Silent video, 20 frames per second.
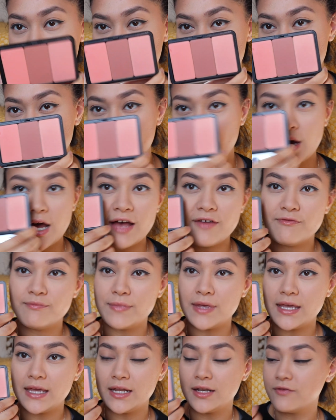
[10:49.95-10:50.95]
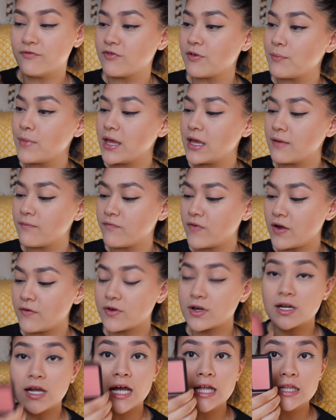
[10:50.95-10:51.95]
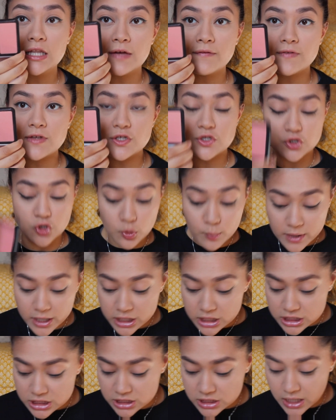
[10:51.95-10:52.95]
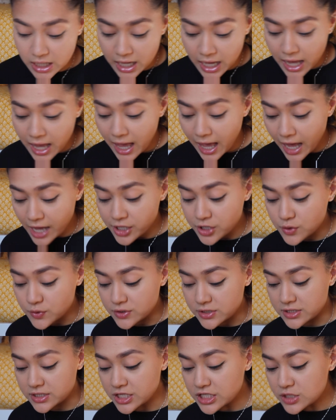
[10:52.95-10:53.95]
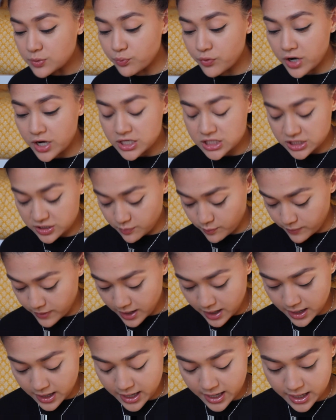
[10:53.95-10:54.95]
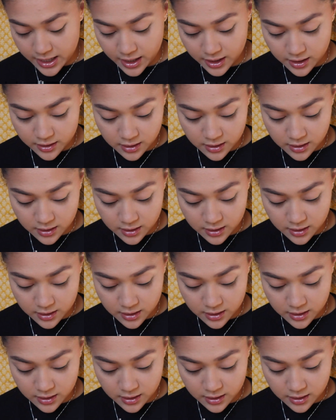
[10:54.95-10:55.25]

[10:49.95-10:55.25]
trio I've made from Makeup Forever. I love this so much. I use this brush by